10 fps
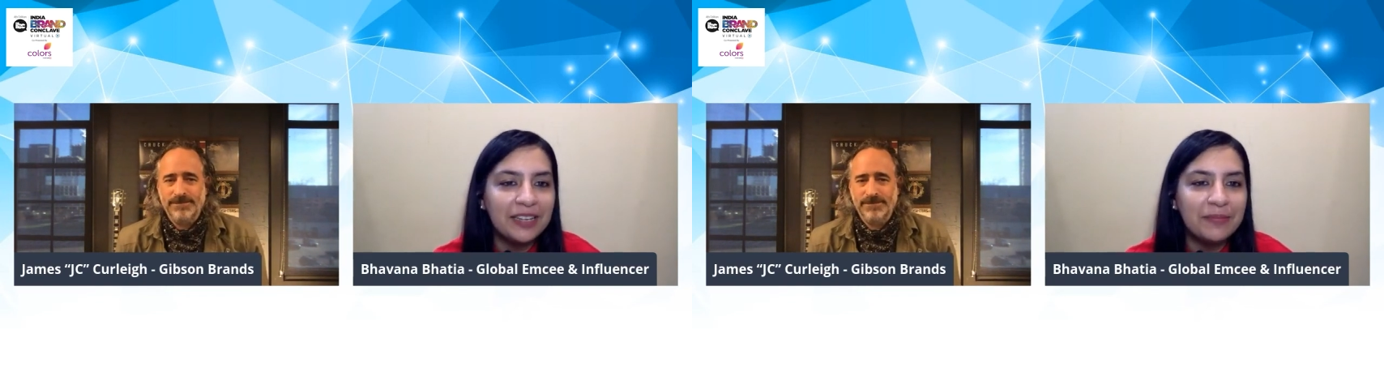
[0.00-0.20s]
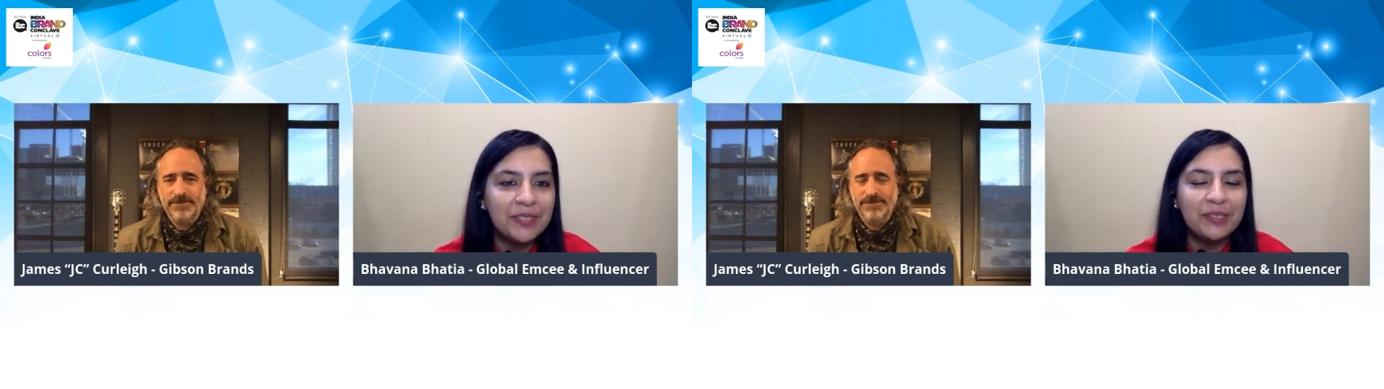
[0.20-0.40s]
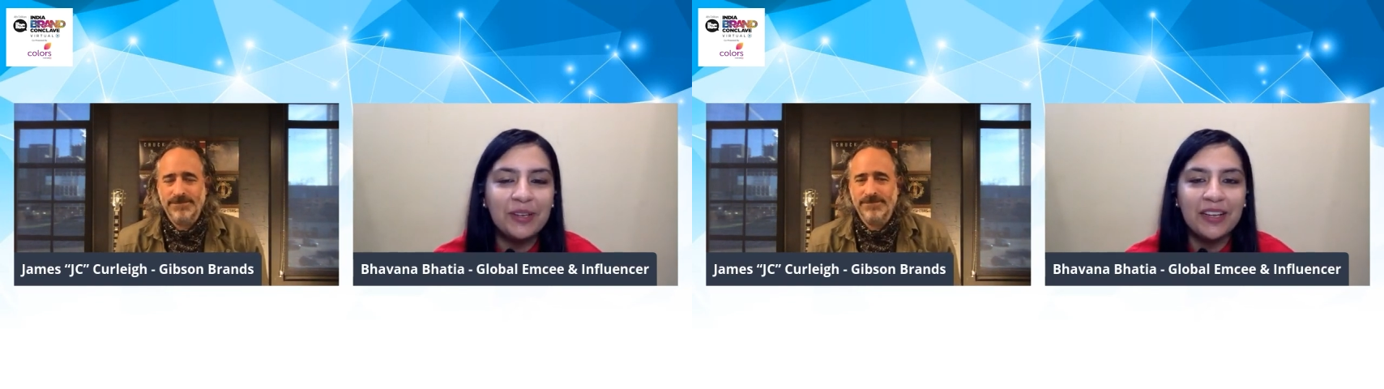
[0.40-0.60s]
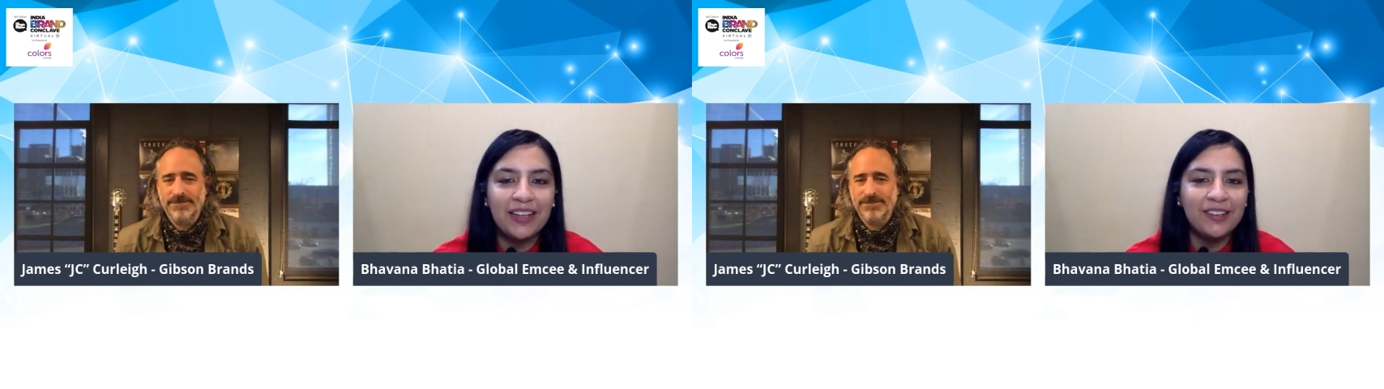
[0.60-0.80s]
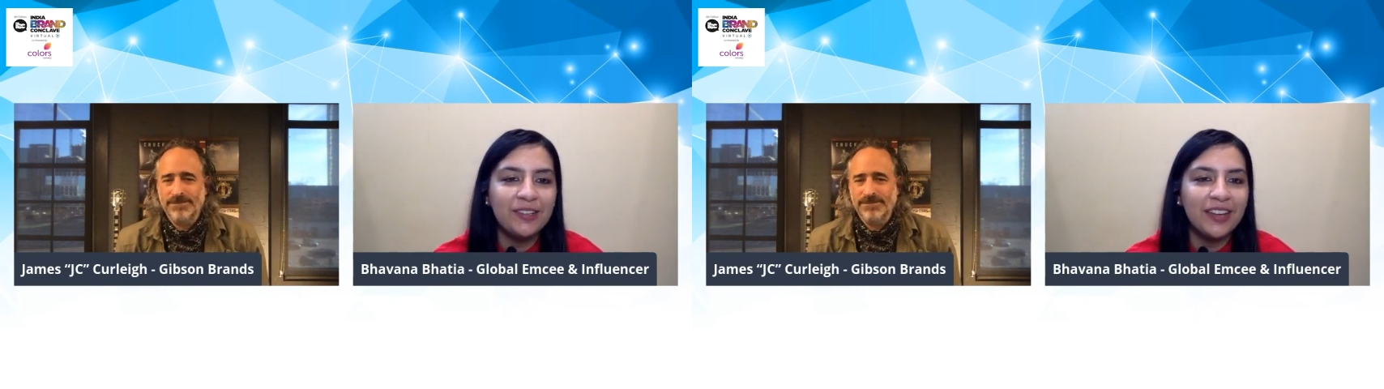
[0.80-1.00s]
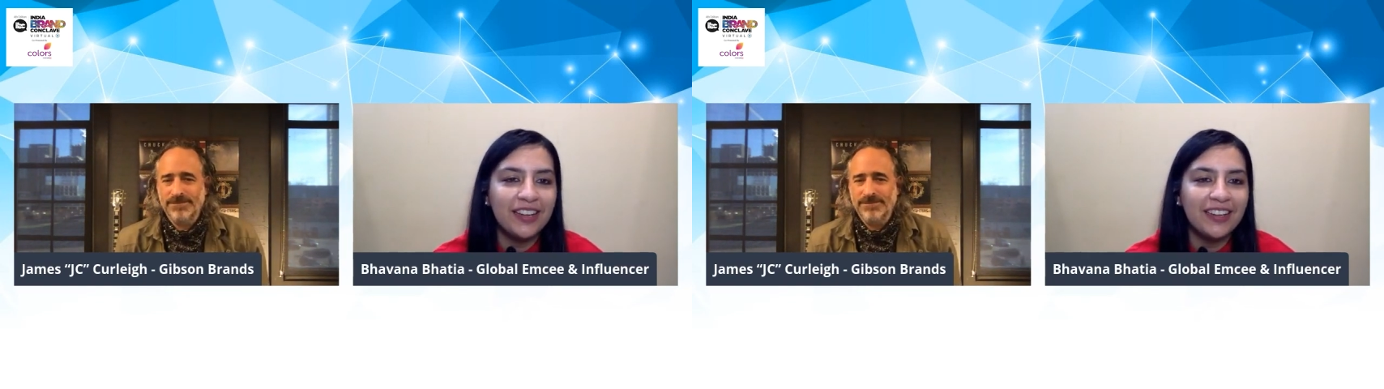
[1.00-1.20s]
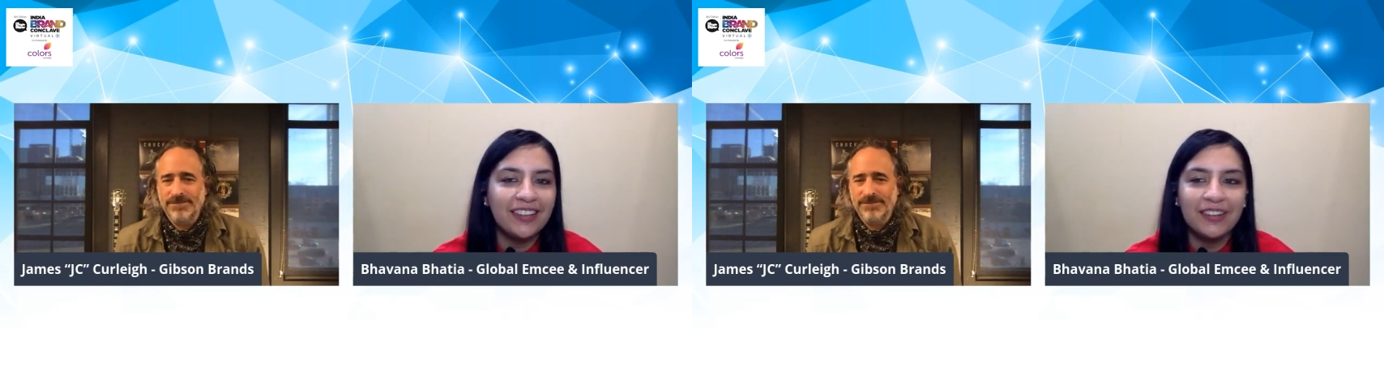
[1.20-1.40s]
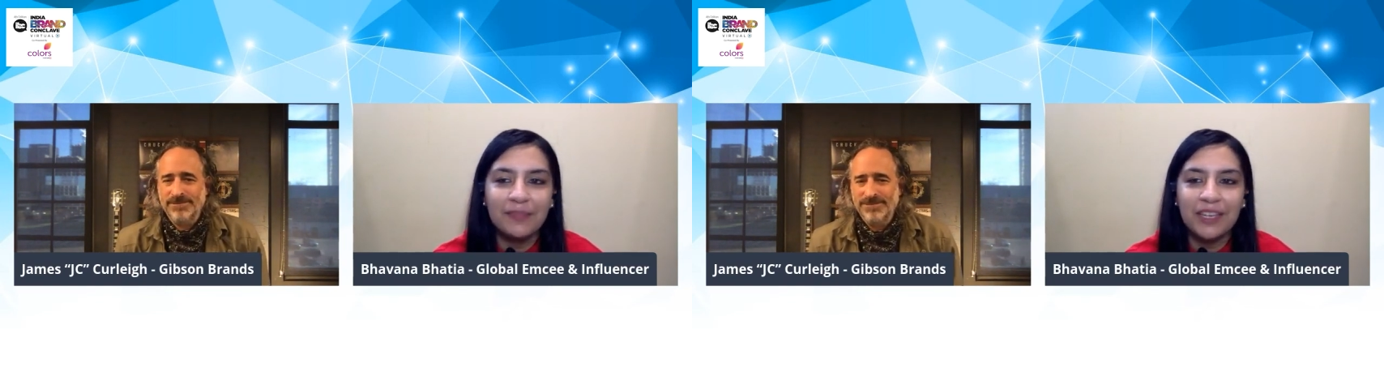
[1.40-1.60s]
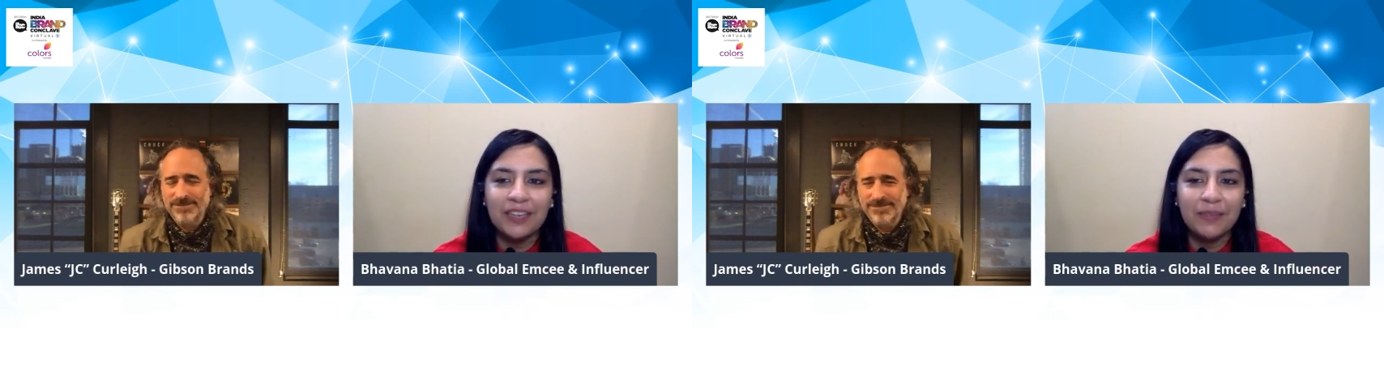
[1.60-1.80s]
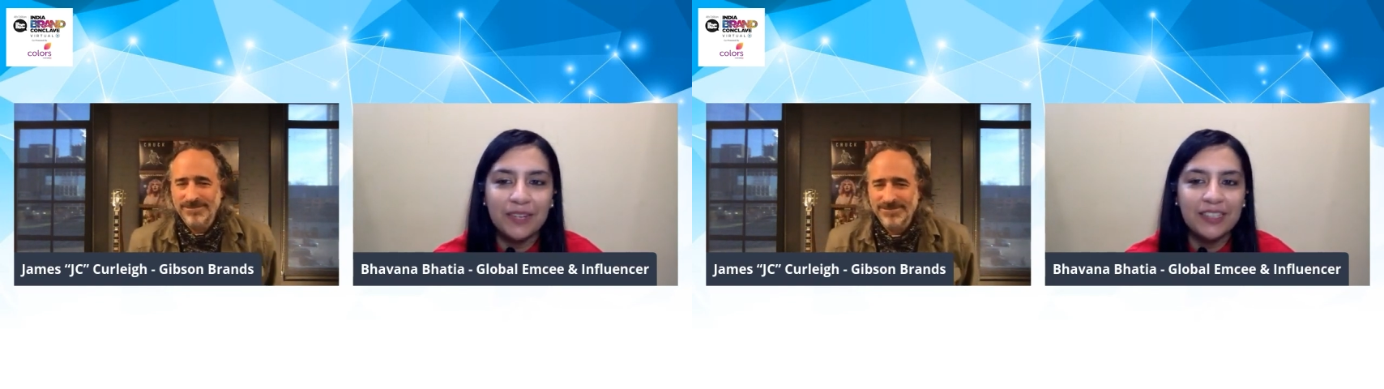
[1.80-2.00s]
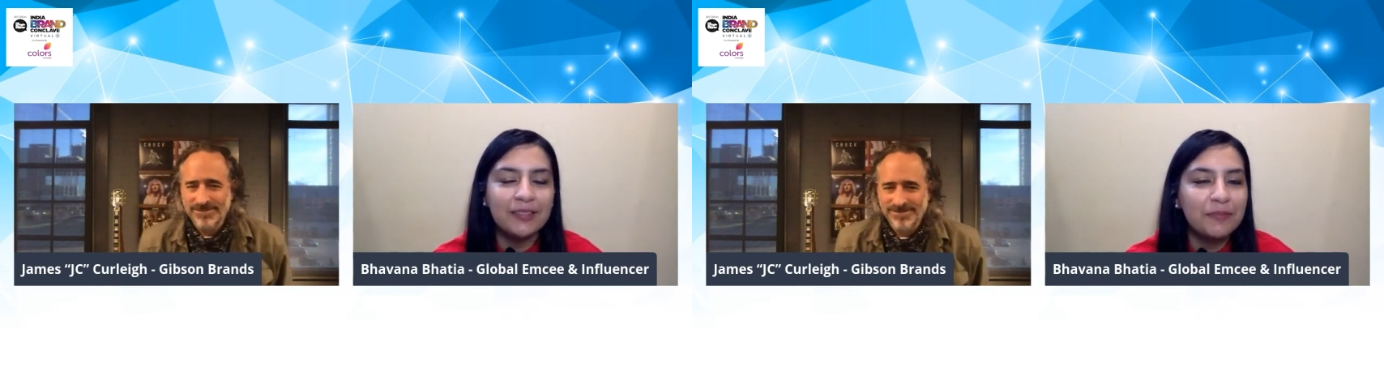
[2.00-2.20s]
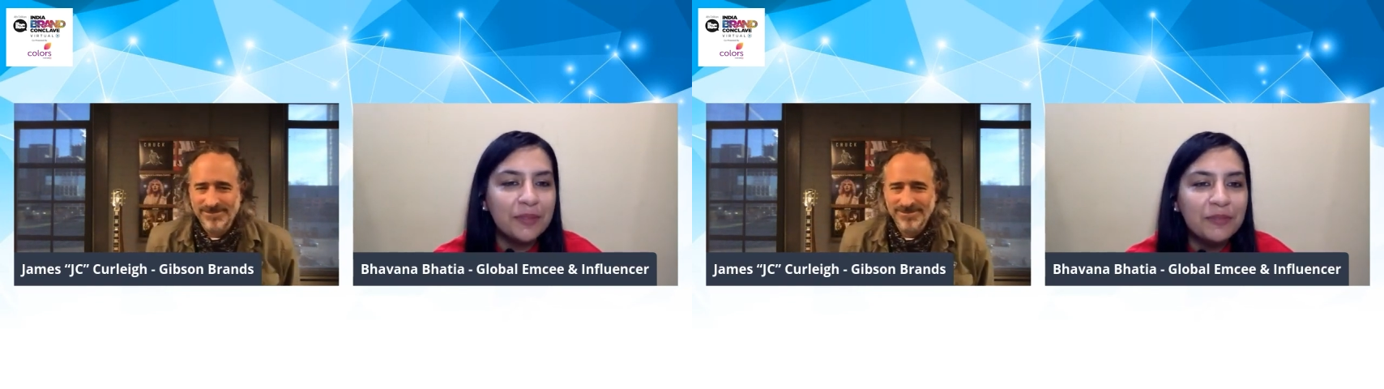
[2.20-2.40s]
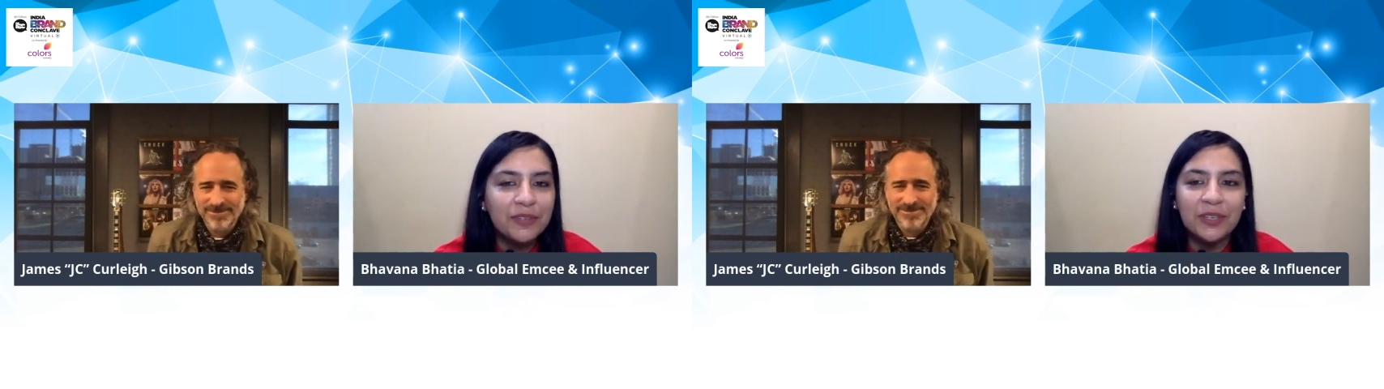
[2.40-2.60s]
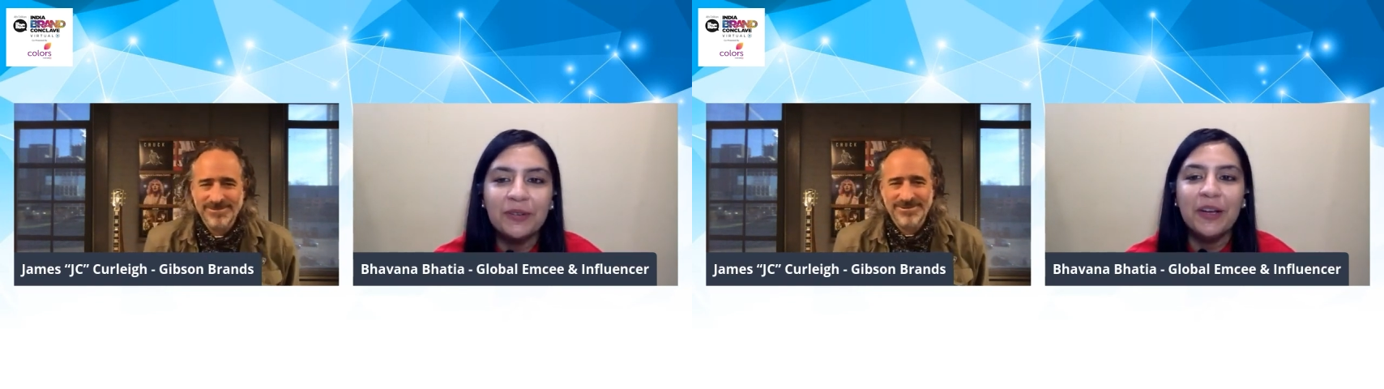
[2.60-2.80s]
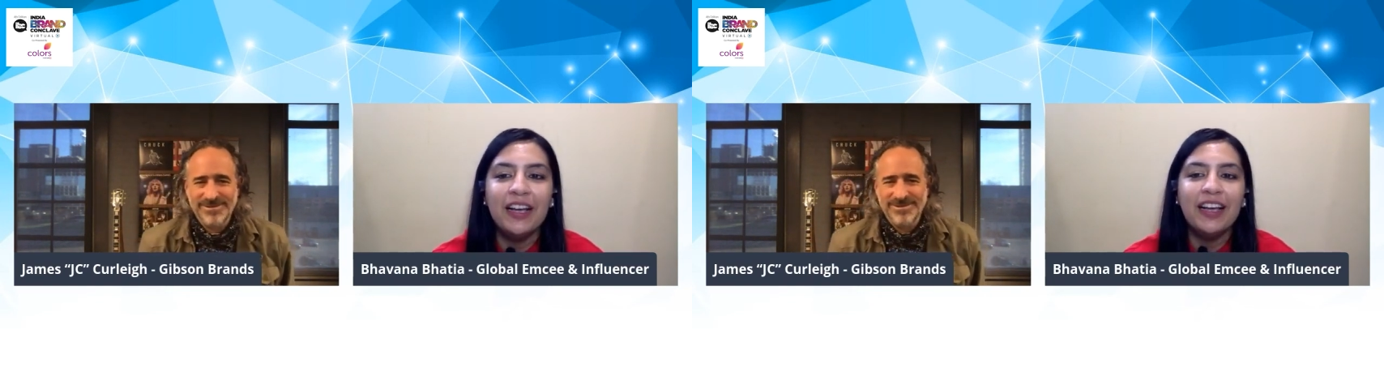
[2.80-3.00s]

Speaker 1: segments, so I'll, I'll try and uh, make it very simple for you.